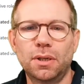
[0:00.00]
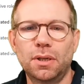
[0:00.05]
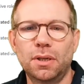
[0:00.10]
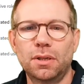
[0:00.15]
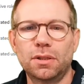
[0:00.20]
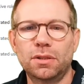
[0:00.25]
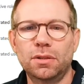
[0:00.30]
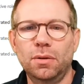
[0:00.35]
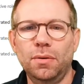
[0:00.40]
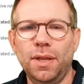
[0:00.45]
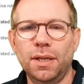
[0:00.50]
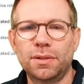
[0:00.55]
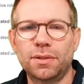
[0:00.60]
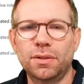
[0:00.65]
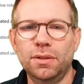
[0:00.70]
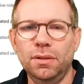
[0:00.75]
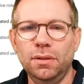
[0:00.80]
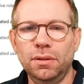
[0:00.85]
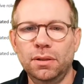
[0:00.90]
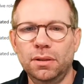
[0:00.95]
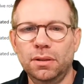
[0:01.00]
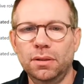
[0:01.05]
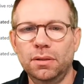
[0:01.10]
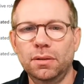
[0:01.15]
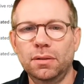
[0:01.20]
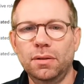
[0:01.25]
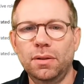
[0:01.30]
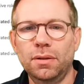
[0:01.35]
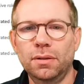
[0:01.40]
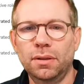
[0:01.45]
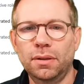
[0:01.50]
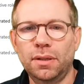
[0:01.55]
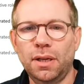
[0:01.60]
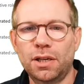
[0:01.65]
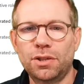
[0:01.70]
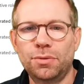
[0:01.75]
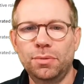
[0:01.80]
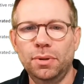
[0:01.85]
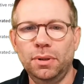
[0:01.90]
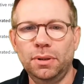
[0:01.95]
So that's the
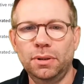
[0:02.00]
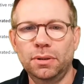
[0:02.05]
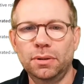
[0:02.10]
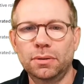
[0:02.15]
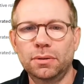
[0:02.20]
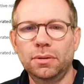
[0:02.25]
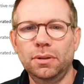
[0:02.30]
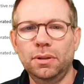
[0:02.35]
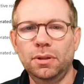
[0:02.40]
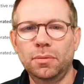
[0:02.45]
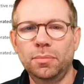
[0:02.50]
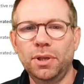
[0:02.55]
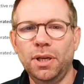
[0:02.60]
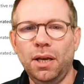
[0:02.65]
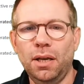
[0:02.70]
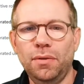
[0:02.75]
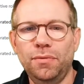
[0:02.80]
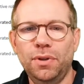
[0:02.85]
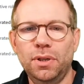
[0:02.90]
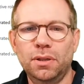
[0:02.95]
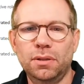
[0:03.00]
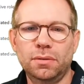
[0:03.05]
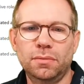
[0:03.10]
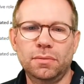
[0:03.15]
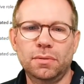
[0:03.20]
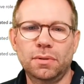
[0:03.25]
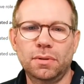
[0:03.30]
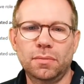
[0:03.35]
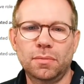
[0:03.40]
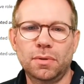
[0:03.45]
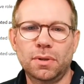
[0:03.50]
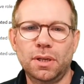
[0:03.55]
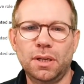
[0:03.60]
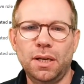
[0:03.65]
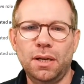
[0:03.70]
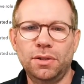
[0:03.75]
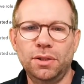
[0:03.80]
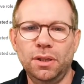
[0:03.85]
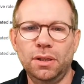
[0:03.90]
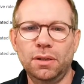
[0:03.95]
natural behavior,
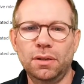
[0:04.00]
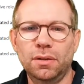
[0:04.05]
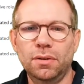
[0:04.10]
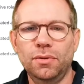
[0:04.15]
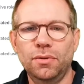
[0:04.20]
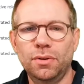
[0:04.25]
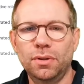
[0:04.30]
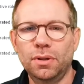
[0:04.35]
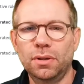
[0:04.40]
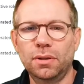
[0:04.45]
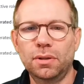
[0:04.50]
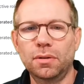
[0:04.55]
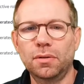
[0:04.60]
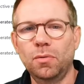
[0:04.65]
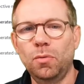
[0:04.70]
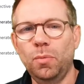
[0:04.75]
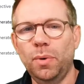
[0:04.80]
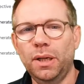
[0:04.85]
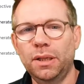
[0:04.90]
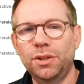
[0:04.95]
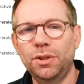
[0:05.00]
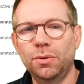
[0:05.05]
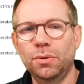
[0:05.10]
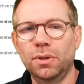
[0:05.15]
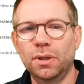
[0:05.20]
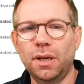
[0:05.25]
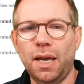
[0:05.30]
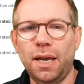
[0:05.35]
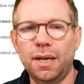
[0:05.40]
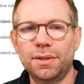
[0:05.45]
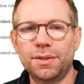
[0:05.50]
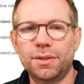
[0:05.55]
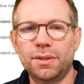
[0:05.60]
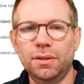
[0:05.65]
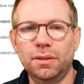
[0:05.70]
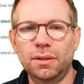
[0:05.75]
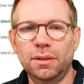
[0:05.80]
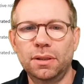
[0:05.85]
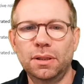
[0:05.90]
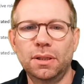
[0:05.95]
getting the value as
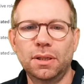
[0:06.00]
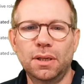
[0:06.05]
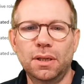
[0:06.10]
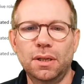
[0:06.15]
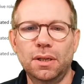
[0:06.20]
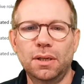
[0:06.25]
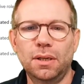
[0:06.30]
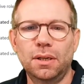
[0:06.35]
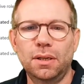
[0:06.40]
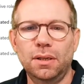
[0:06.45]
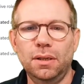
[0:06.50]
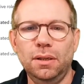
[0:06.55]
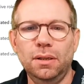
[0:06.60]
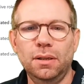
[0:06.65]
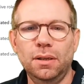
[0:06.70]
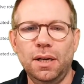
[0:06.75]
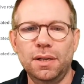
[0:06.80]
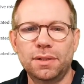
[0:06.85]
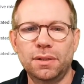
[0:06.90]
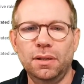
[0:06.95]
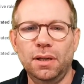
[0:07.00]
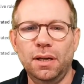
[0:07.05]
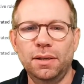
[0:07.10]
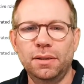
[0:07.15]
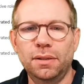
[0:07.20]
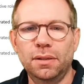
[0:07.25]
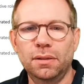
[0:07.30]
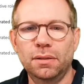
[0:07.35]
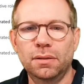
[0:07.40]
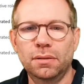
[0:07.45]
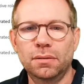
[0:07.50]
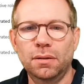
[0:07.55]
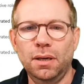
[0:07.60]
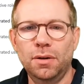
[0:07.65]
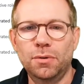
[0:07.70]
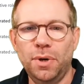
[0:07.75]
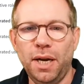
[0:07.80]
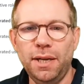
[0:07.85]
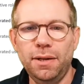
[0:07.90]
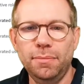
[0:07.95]
an ID
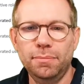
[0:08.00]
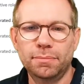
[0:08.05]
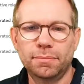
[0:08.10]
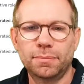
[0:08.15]
array.